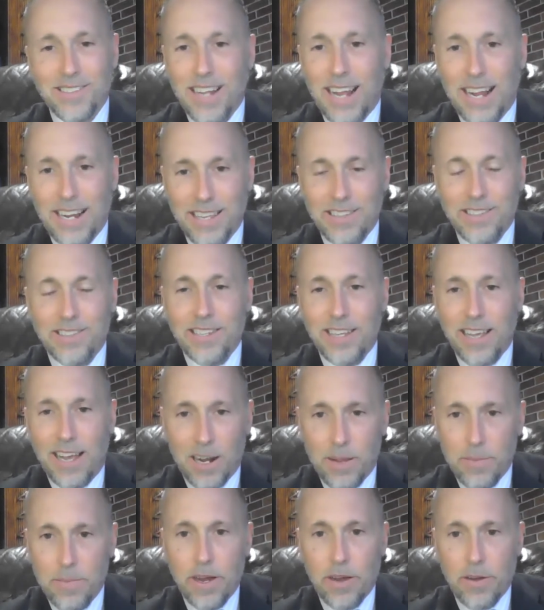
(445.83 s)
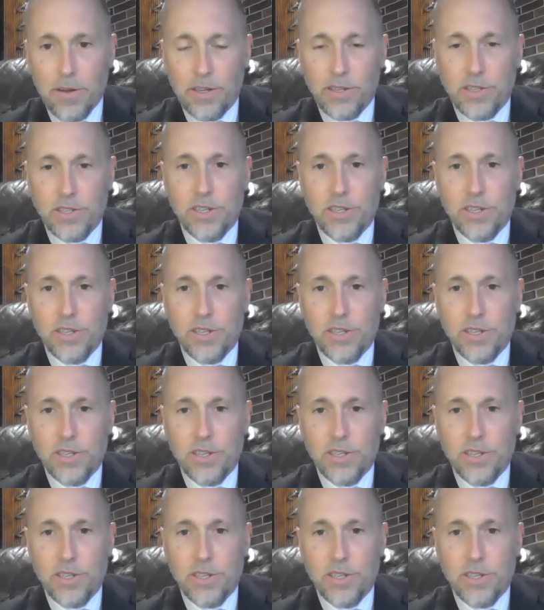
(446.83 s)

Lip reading: not easy on a marriage.